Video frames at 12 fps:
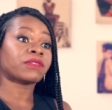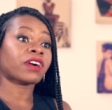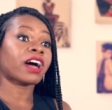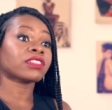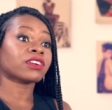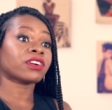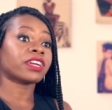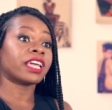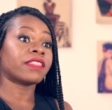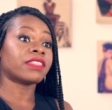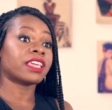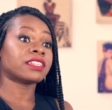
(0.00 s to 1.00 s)
of color
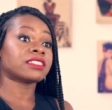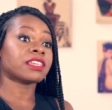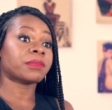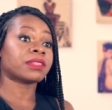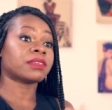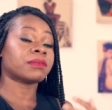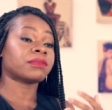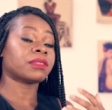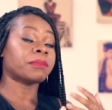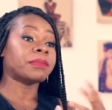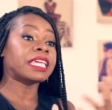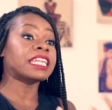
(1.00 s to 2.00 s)
in, in some of the,
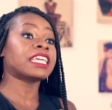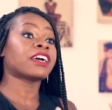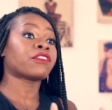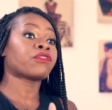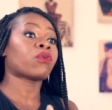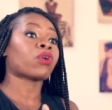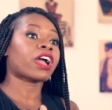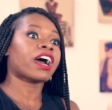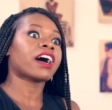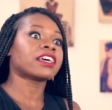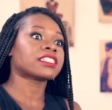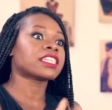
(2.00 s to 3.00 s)
the media for
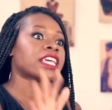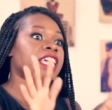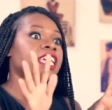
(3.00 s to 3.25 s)
us,